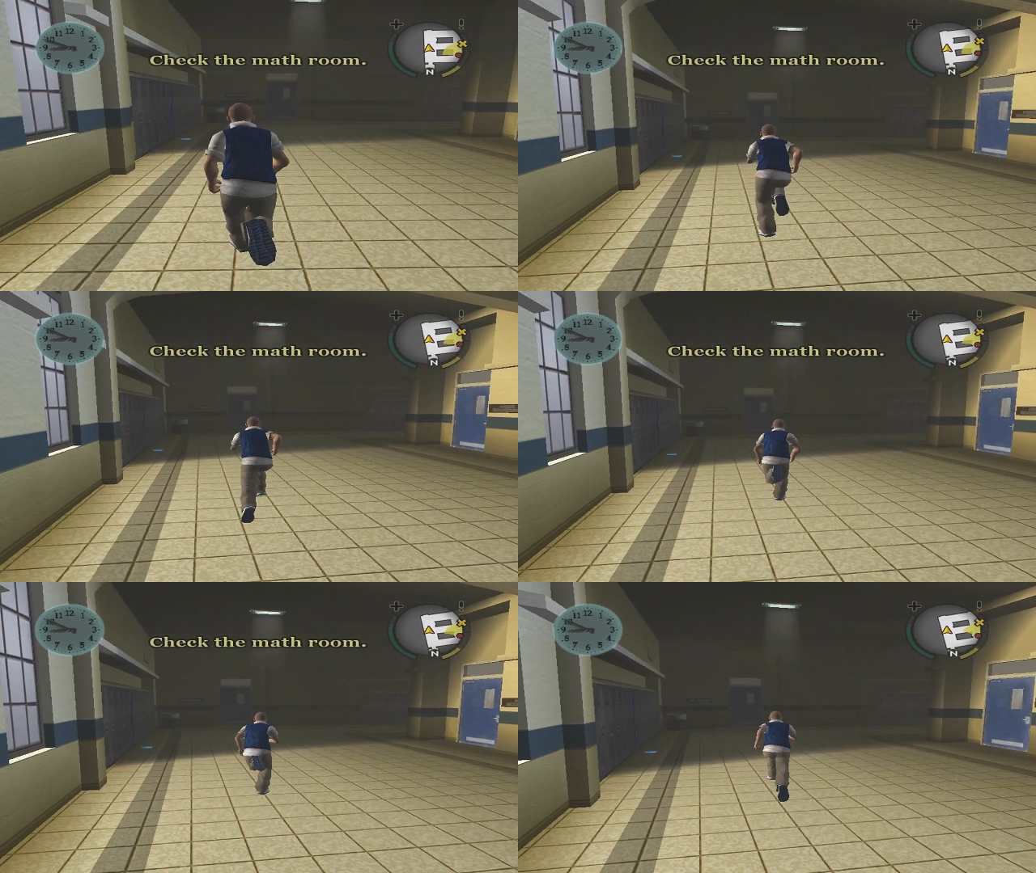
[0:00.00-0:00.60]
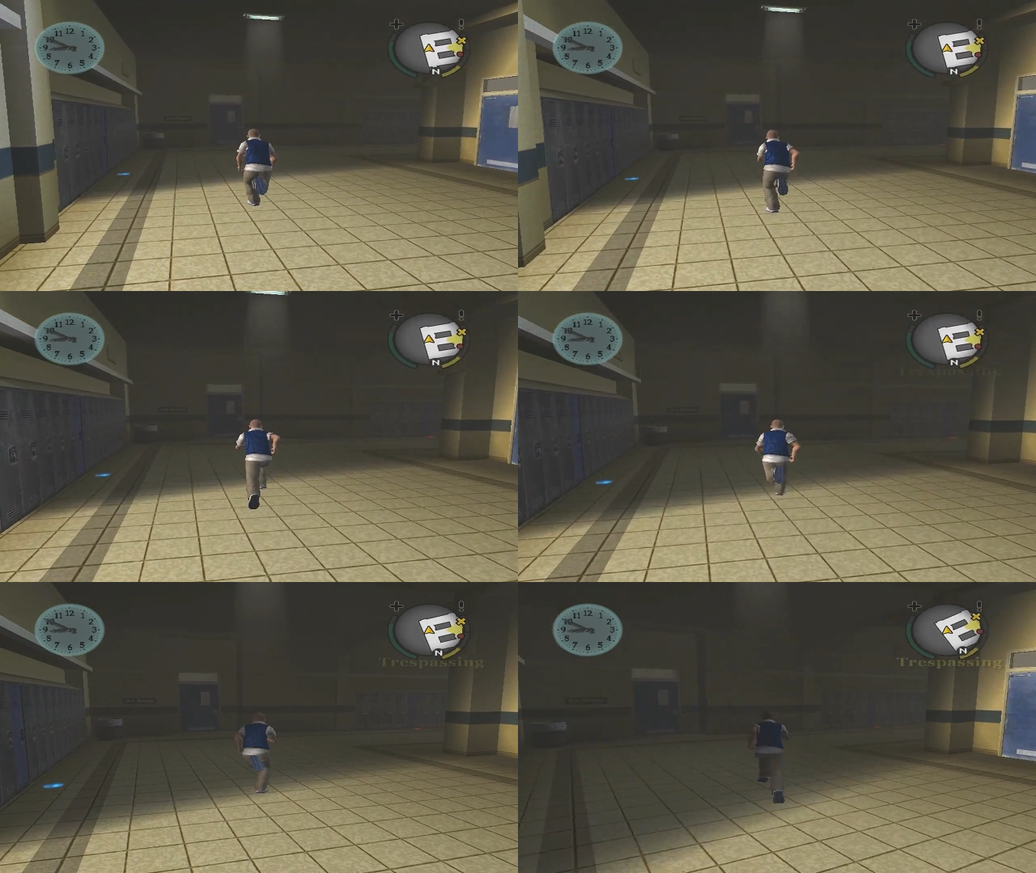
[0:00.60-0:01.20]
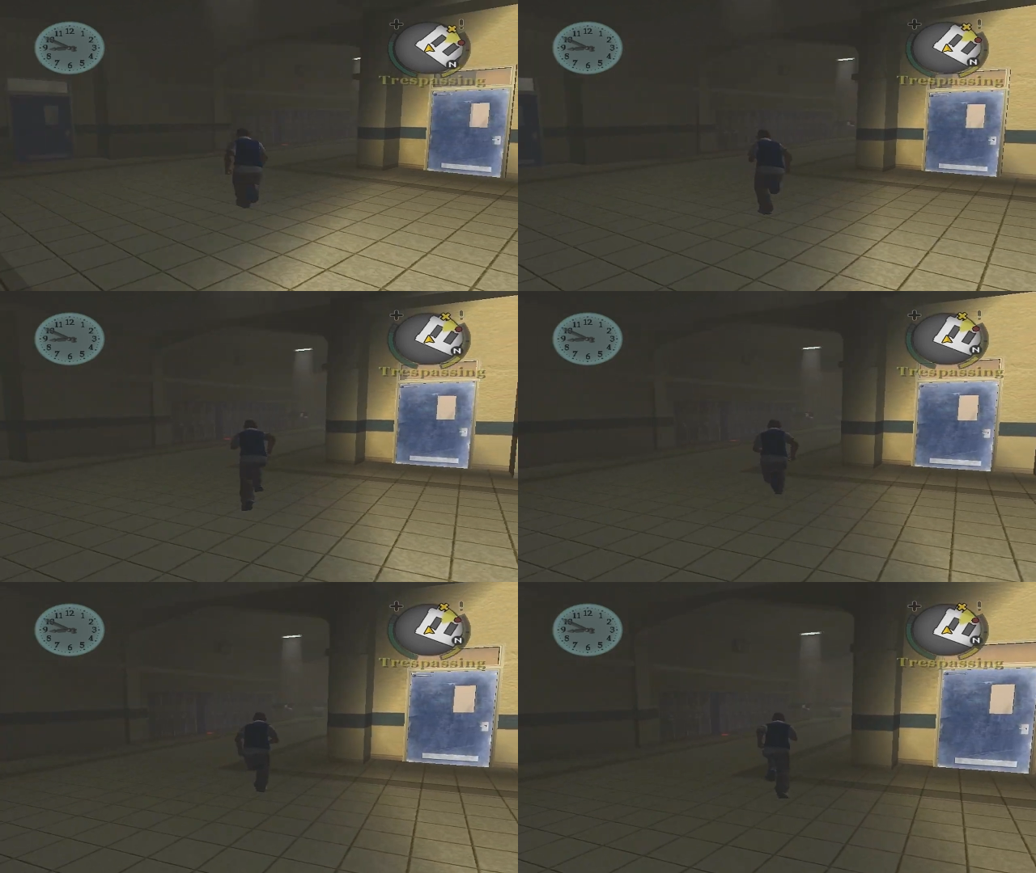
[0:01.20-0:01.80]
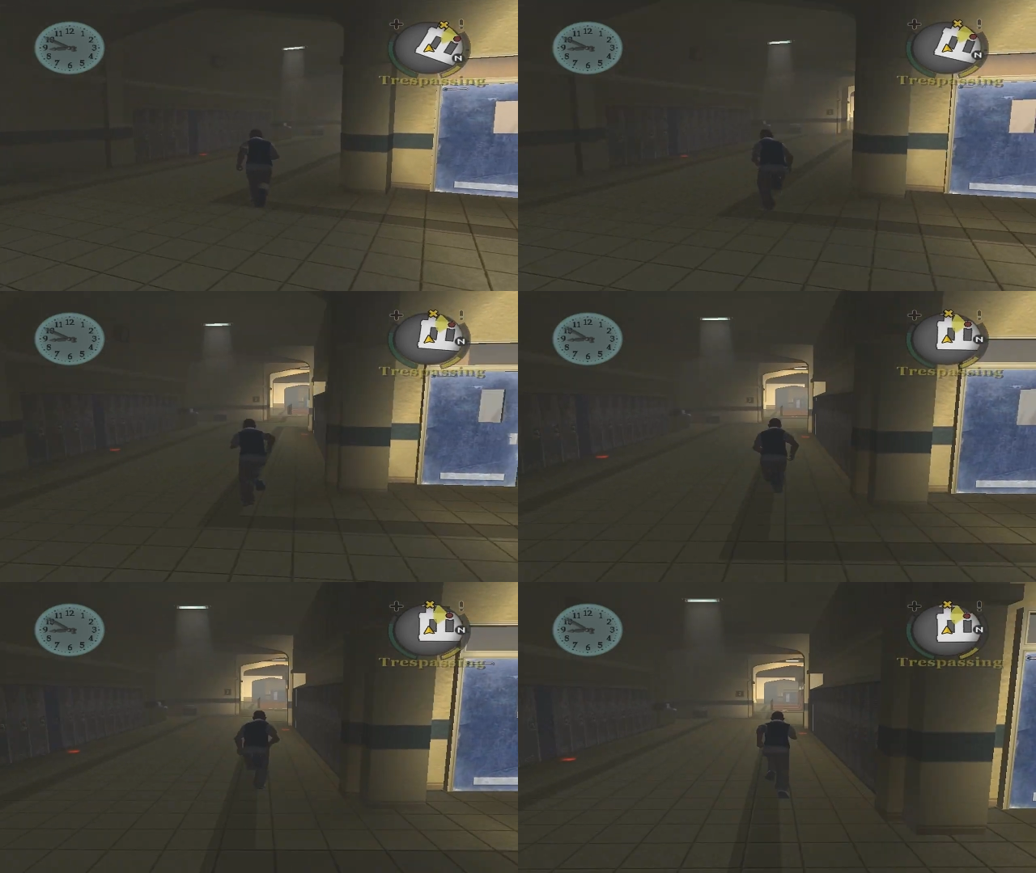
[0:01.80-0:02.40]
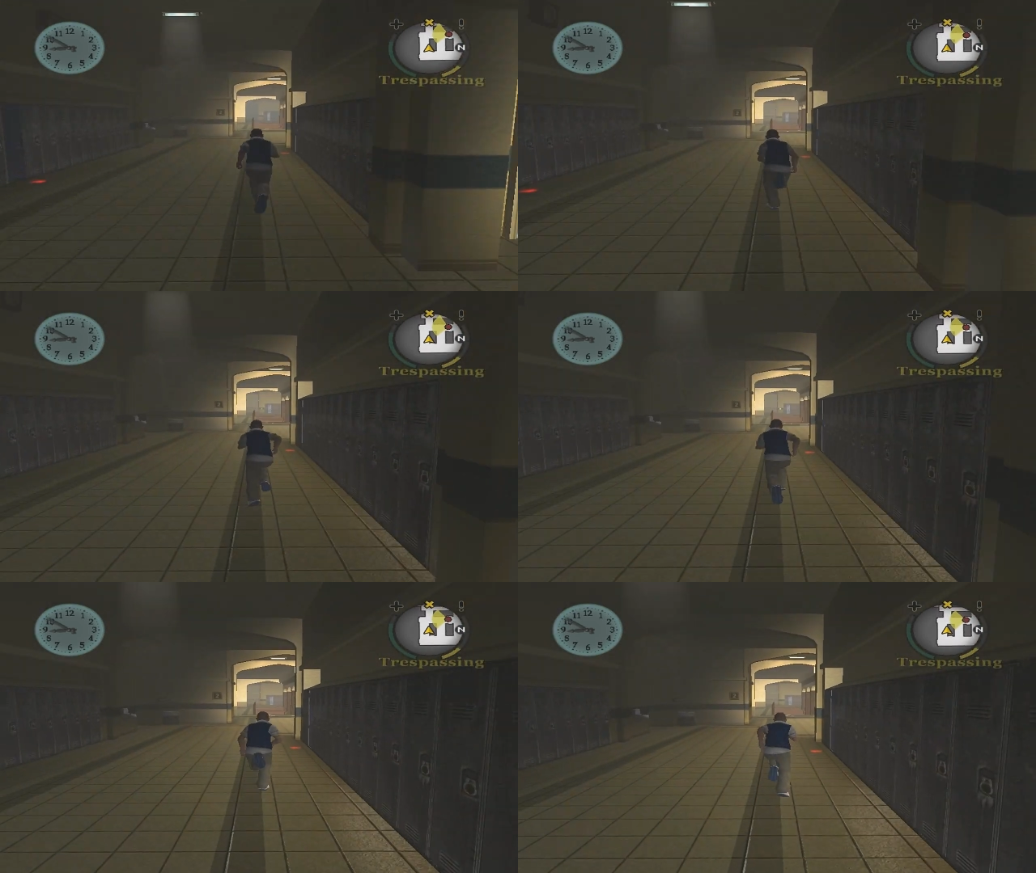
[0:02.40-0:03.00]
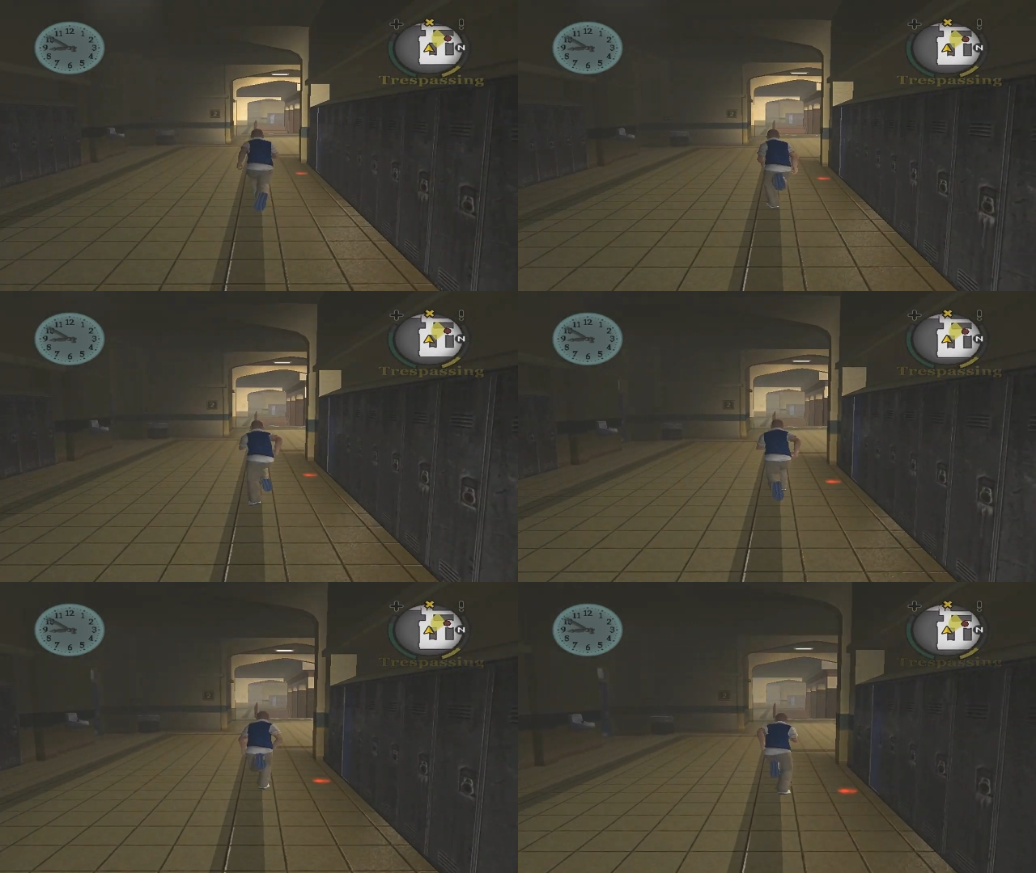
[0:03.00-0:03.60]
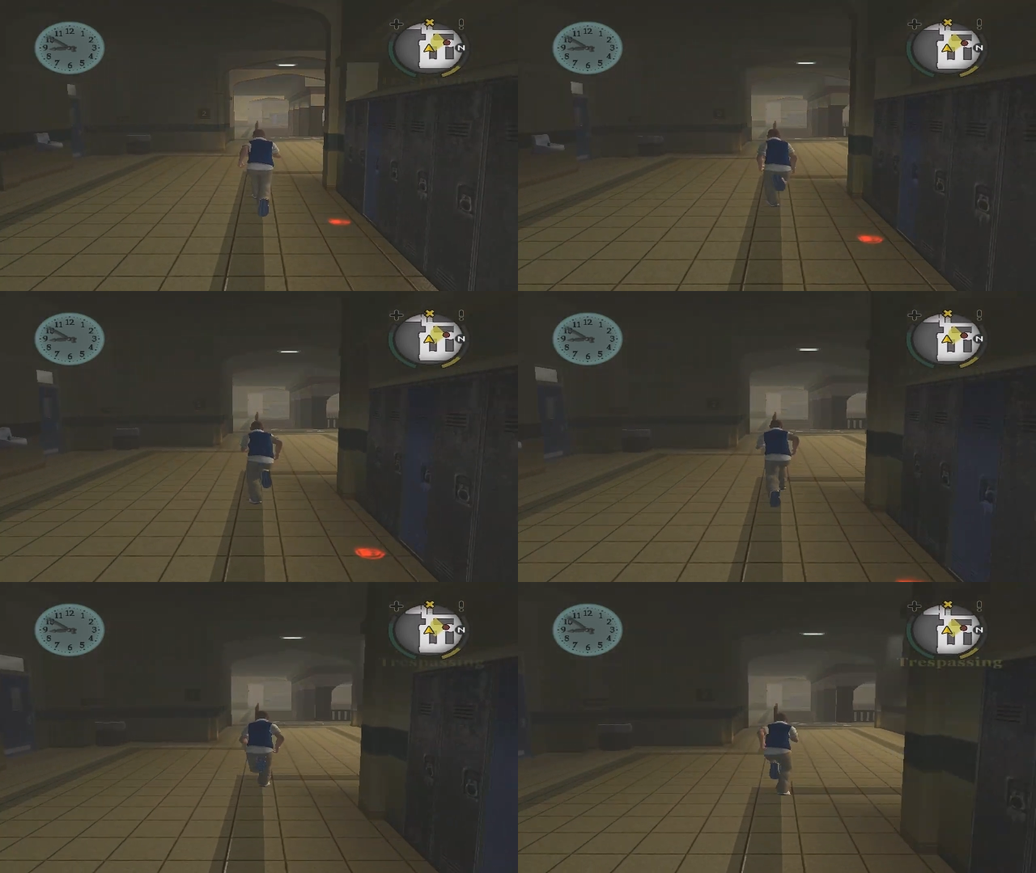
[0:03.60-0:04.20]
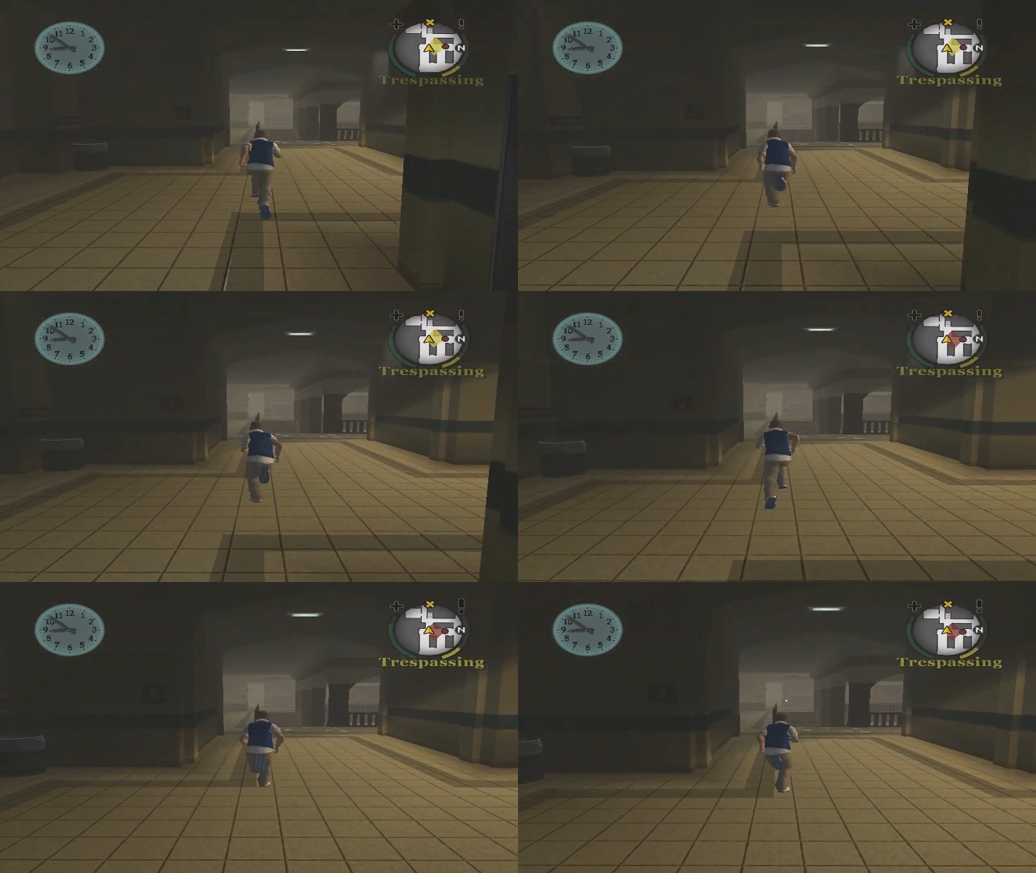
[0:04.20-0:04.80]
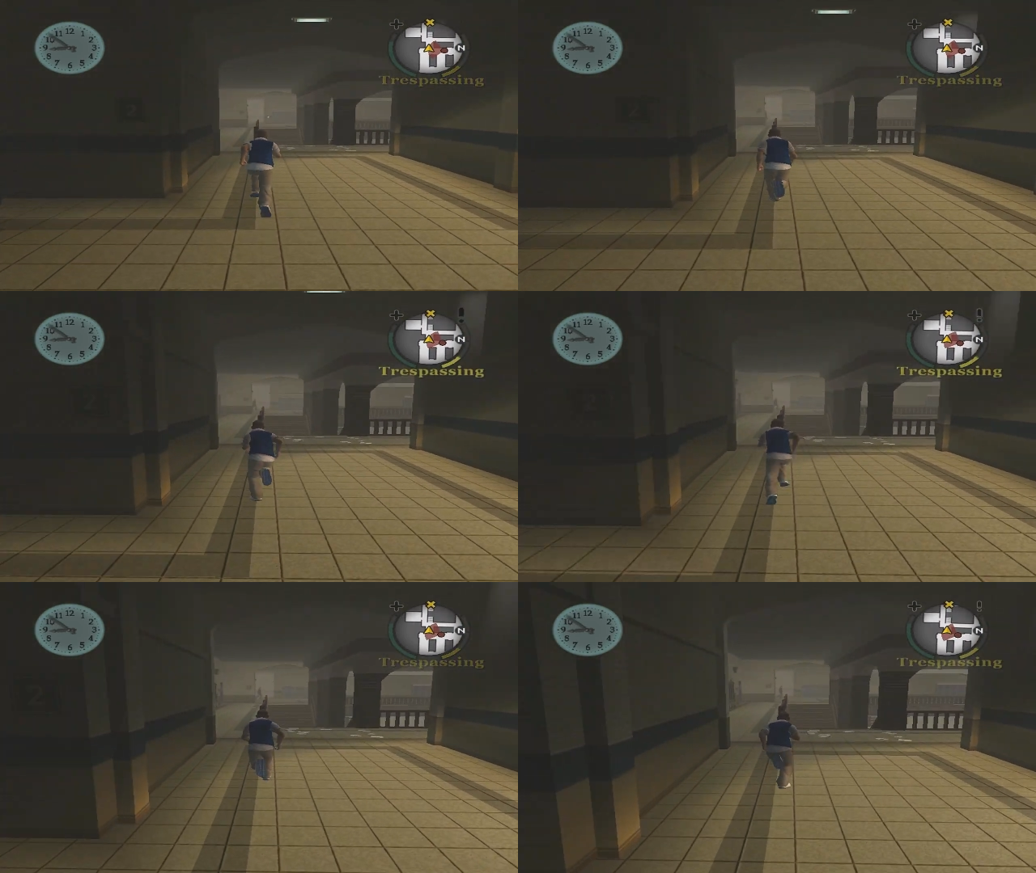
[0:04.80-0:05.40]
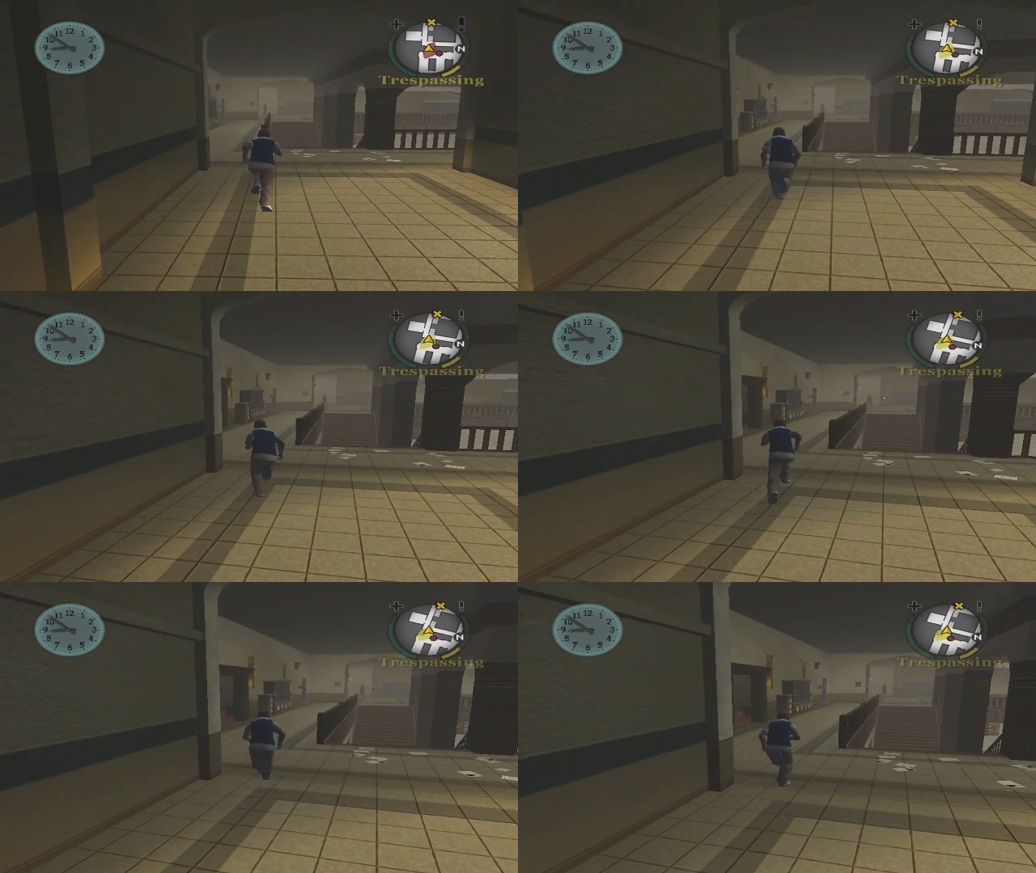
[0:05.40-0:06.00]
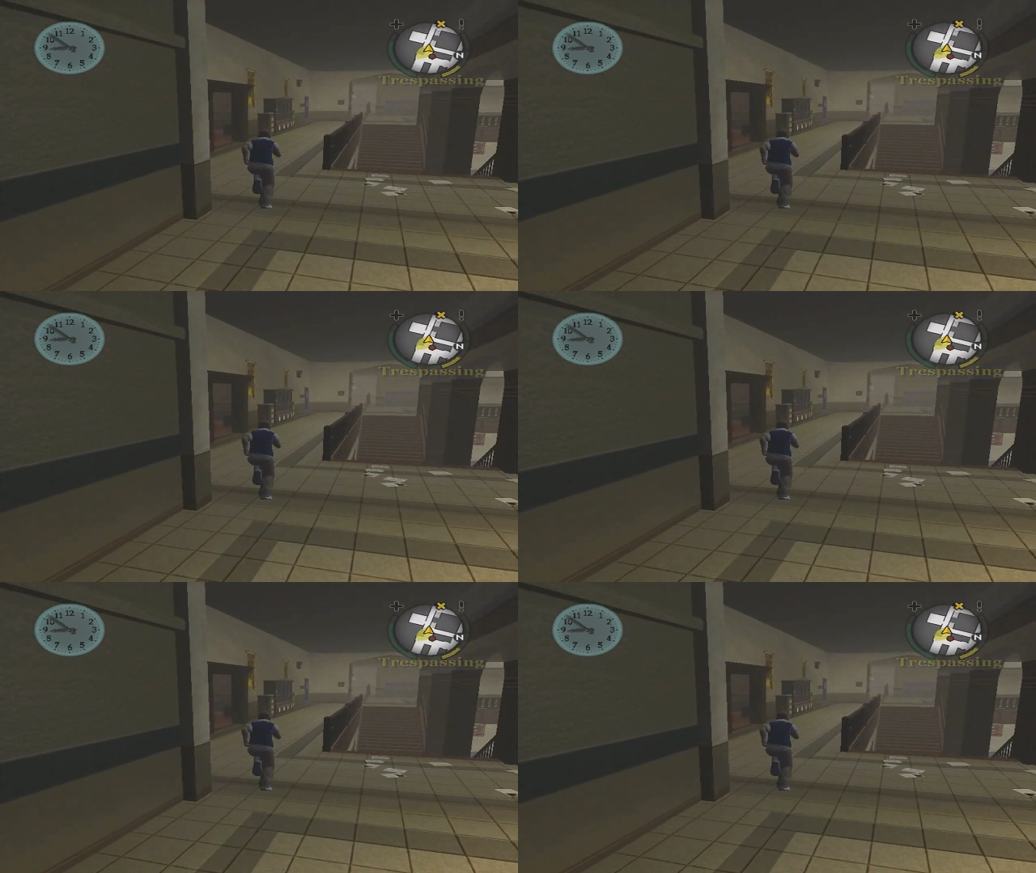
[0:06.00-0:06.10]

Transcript: [unreadable: no face in view]